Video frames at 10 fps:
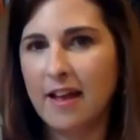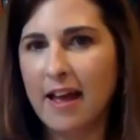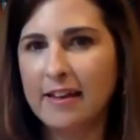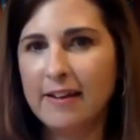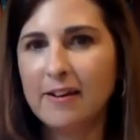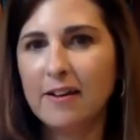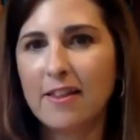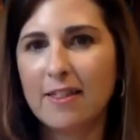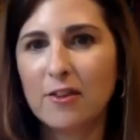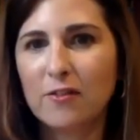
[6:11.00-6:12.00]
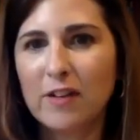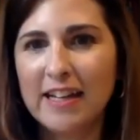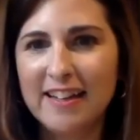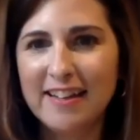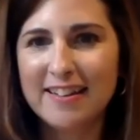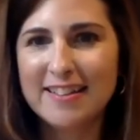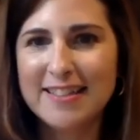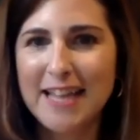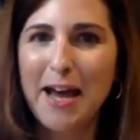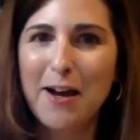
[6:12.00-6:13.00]
I hear 3
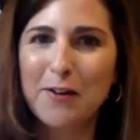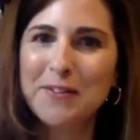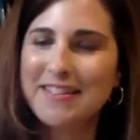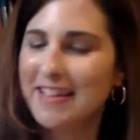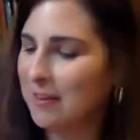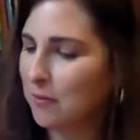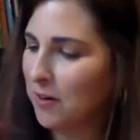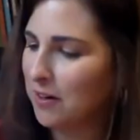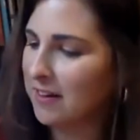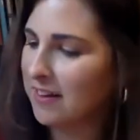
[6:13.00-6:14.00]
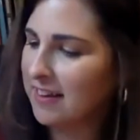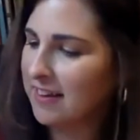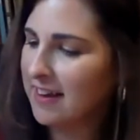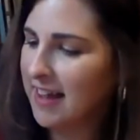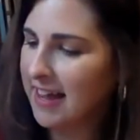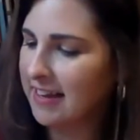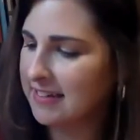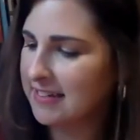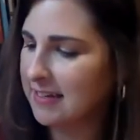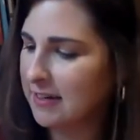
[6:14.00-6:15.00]
sounds in the word
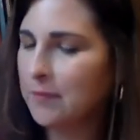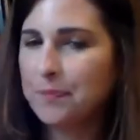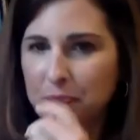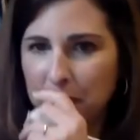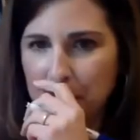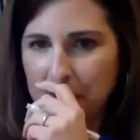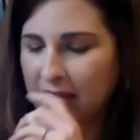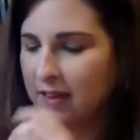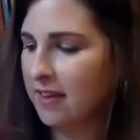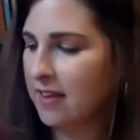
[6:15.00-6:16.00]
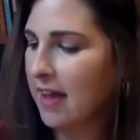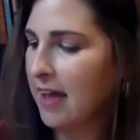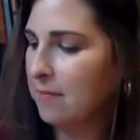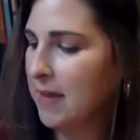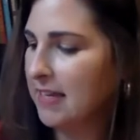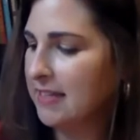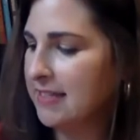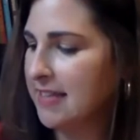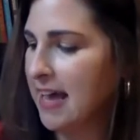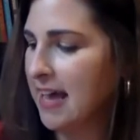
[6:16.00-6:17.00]
kite. I might
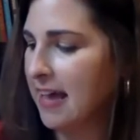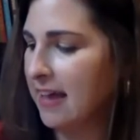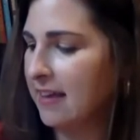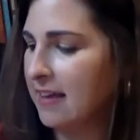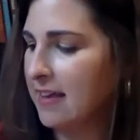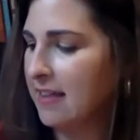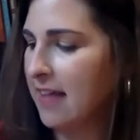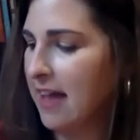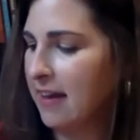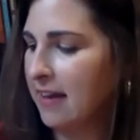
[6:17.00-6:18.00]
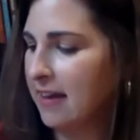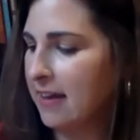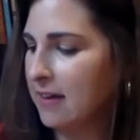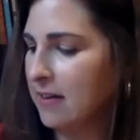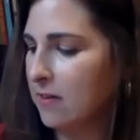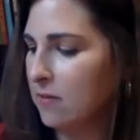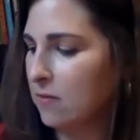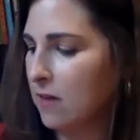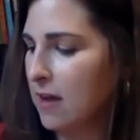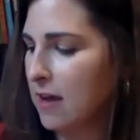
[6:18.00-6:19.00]
say that it
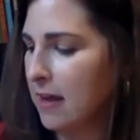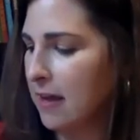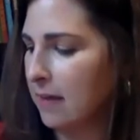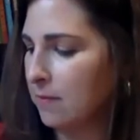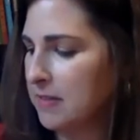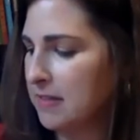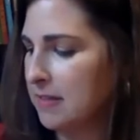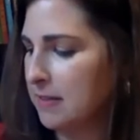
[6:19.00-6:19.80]
rhymes